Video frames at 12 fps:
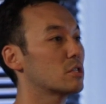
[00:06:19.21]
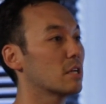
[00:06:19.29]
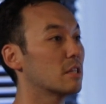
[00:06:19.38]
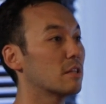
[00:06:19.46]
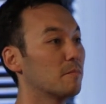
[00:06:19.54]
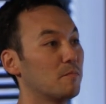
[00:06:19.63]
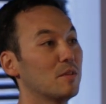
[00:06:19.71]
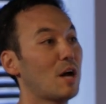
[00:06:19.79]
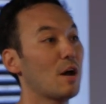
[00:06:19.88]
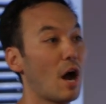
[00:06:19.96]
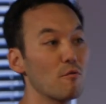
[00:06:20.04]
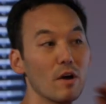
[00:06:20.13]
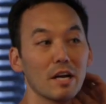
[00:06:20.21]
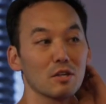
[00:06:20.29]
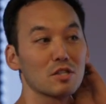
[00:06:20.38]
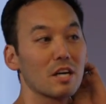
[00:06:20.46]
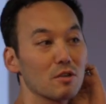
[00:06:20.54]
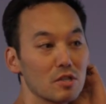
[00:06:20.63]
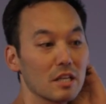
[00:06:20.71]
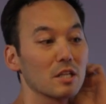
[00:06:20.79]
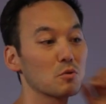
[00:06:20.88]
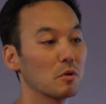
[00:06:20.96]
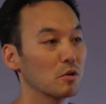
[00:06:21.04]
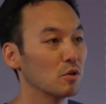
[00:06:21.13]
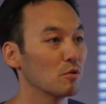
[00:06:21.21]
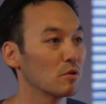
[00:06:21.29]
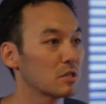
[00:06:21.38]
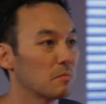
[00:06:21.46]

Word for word: I was like, I, I ran outside, I was like, that's what I'm gonna do the